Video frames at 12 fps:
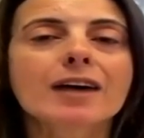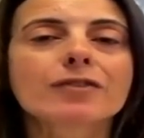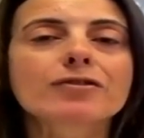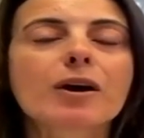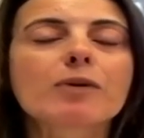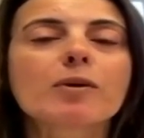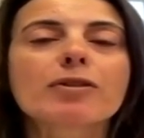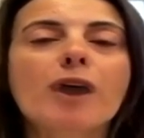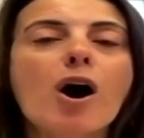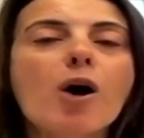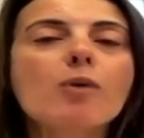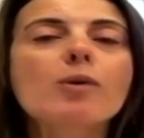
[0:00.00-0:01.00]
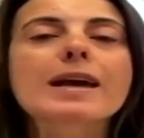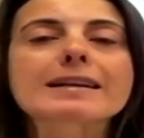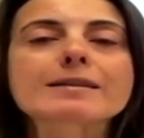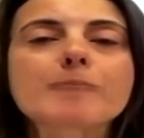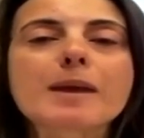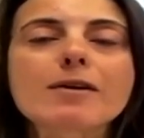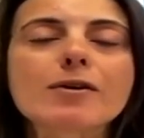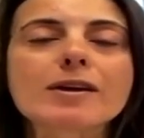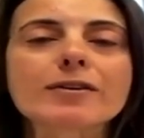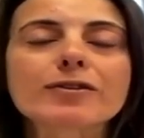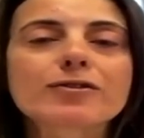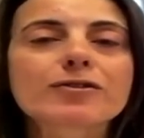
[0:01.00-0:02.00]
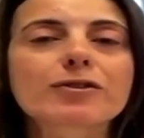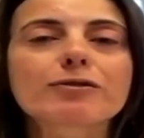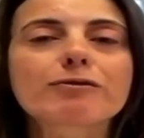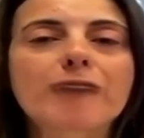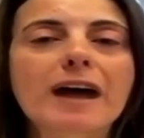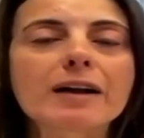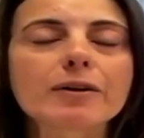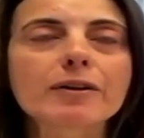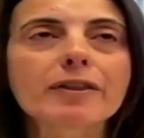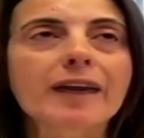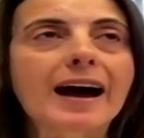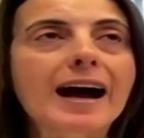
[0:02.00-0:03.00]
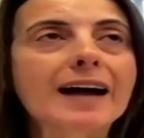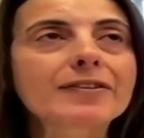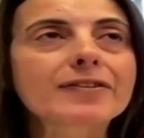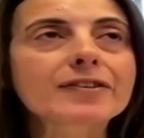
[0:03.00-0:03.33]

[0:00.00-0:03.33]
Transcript: So the whole experience just felt that